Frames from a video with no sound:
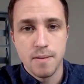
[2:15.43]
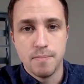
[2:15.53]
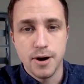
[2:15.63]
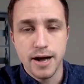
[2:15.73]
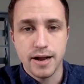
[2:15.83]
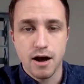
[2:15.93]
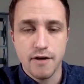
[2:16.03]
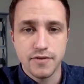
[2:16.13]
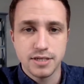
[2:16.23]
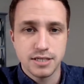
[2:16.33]
But
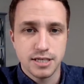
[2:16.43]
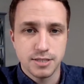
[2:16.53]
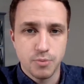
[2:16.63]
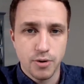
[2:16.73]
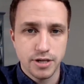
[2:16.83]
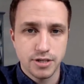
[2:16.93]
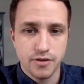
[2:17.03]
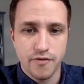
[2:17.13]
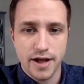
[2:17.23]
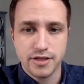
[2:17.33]
obviously he's pointing to the
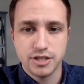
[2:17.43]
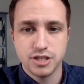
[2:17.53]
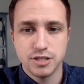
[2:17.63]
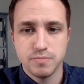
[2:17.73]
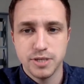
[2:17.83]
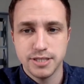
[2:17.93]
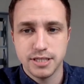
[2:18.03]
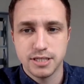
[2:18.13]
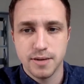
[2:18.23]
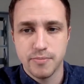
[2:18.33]
fact that she's
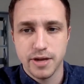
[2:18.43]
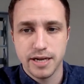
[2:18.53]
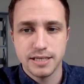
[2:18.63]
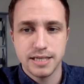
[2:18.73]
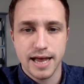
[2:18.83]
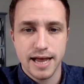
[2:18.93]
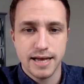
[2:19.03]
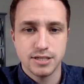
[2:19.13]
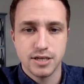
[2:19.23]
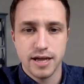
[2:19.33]
missing something, his
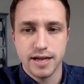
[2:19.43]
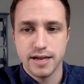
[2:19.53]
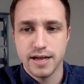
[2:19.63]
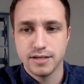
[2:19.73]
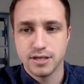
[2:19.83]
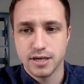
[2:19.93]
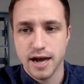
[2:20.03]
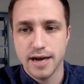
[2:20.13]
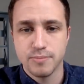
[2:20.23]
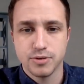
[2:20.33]
hands and to
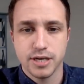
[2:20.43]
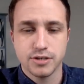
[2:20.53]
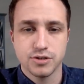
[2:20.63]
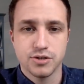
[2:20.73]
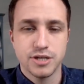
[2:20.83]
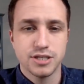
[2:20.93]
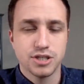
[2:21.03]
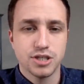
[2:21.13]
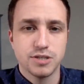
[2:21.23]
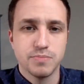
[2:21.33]
guide and protect her. So
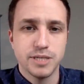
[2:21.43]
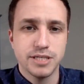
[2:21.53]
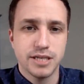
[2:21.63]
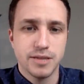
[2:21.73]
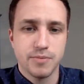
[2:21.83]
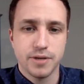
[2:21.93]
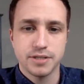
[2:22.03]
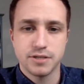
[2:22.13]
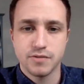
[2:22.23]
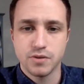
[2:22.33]
she's missing the
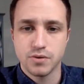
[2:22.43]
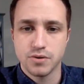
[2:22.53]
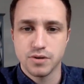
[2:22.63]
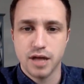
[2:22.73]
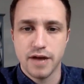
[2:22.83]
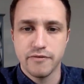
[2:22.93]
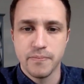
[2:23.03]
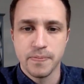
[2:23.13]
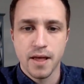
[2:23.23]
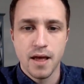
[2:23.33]
presence of the Lord in her life.
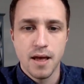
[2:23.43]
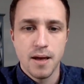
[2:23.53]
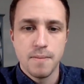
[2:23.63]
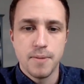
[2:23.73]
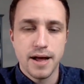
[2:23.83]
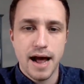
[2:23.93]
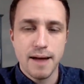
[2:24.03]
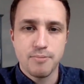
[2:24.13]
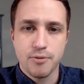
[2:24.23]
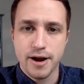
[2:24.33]
But I
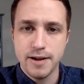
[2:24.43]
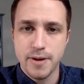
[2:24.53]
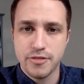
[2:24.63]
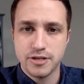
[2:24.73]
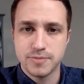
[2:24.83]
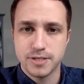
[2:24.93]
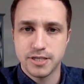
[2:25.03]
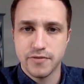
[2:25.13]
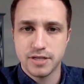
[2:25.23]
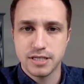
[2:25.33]
prayed about this
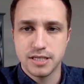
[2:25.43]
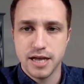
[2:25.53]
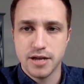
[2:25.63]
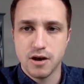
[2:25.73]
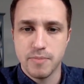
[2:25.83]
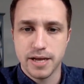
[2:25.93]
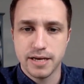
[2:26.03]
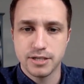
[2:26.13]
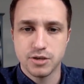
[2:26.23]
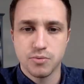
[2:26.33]
specifically today, y'all,
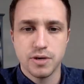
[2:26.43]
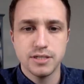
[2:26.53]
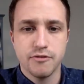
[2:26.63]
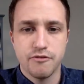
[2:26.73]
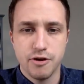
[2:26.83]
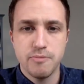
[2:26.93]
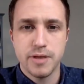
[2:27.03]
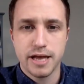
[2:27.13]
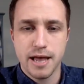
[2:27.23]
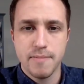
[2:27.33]
because there was a film
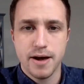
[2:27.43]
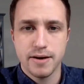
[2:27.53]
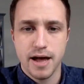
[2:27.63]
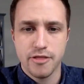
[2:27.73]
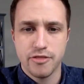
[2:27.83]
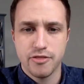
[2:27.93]
that came out, I